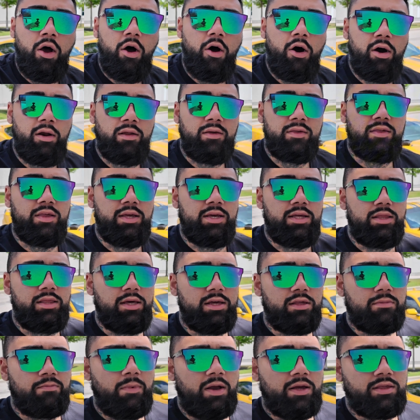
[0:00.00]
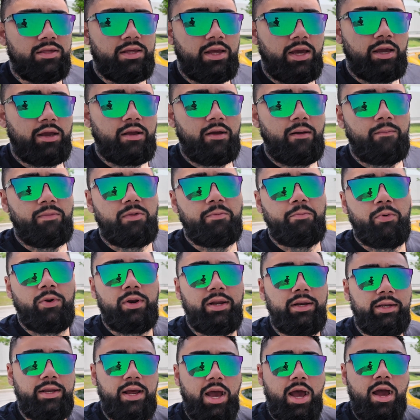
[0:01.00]
Honestly, this Mustang comes
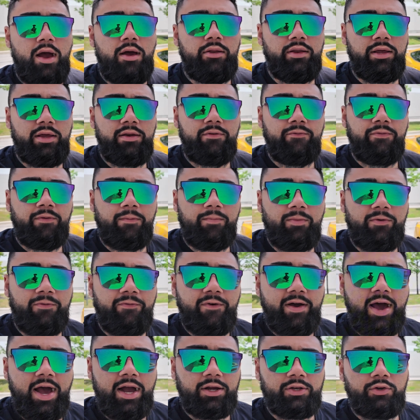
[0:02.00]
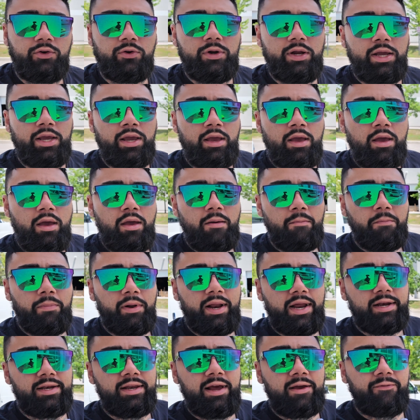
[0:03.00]
pretty dialed in from the factory,
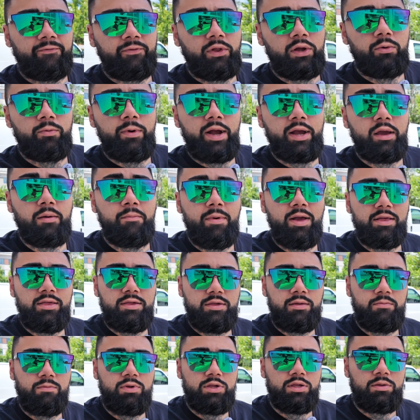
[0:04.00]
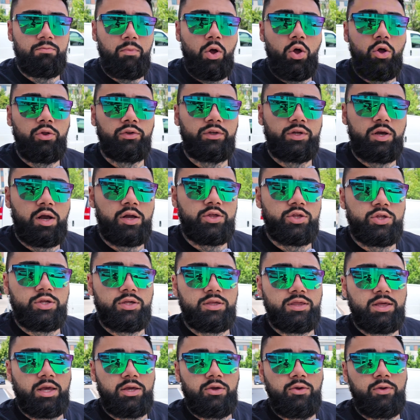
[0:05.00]
but I definitely recommend some small
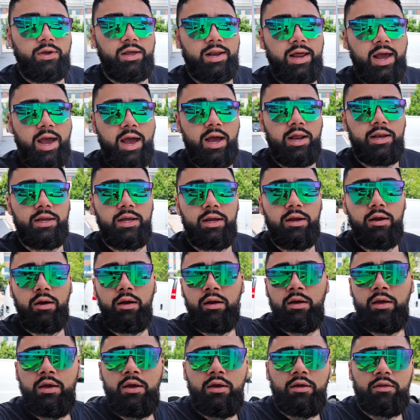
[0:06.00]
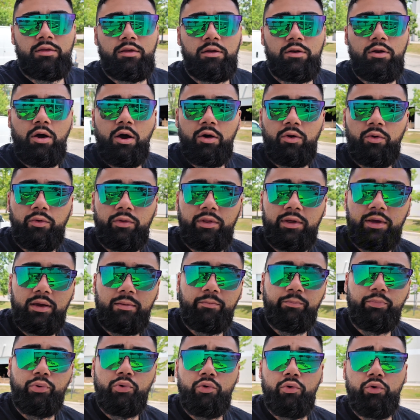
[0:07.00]
touches that you can add here to not only
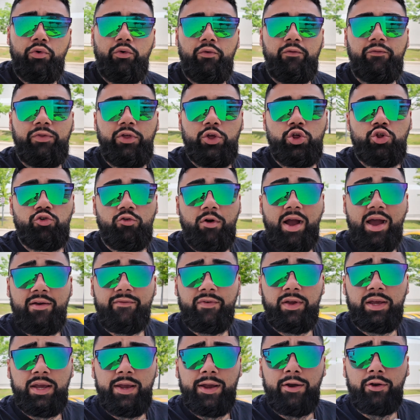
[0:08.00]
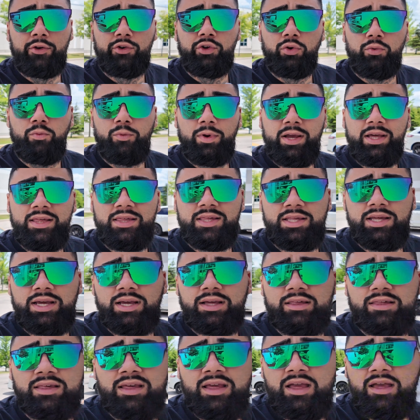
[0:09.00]
improve the driving
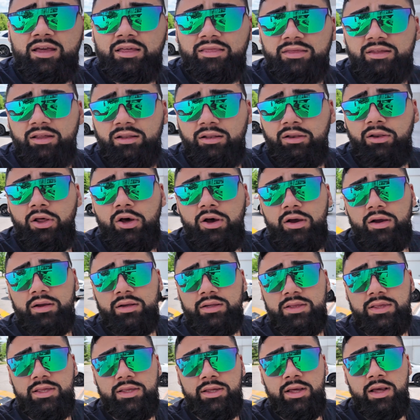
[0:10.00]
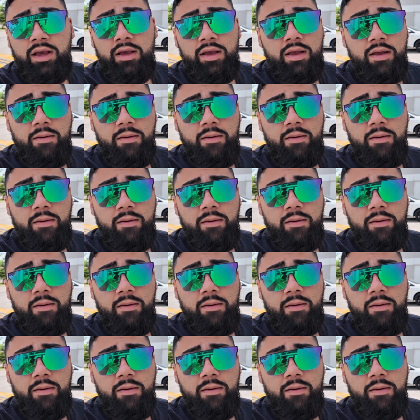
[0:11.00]
characteristics, the looks,